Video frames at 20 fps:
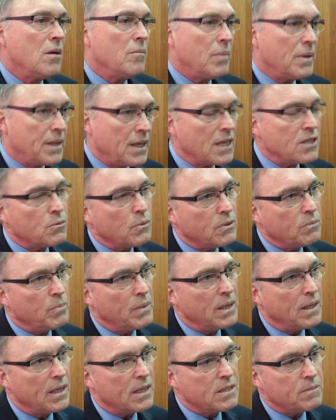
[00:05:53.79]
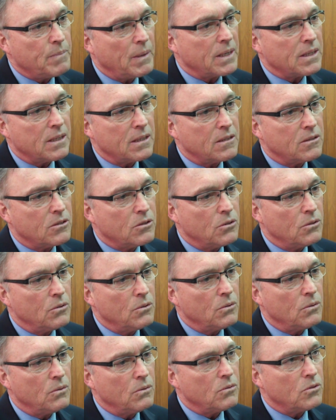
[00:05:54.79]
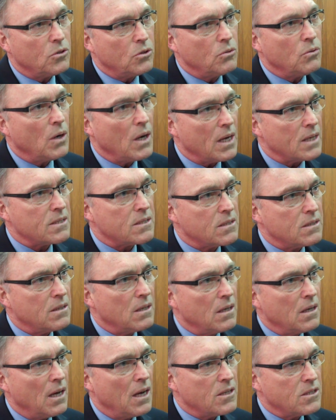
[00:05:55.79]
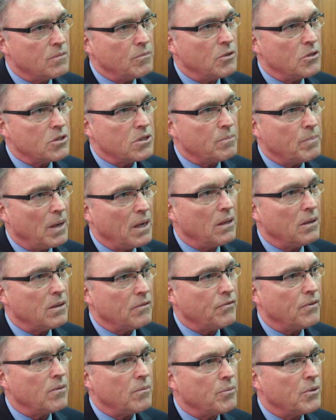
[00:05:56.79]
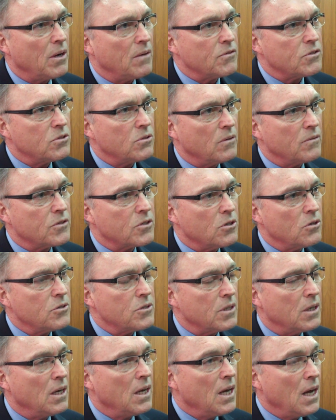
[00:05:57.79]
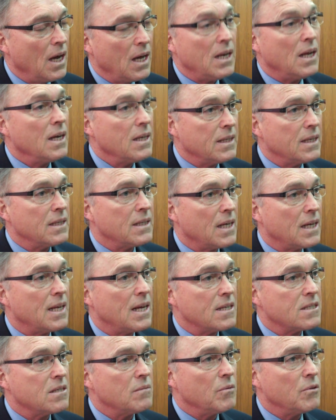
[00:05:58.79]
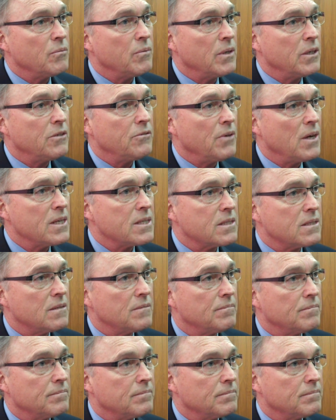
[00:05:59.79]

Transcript: But that's what's being expected to us as a municipality from the province of Nova Scotia, and I think that has to be readdressed.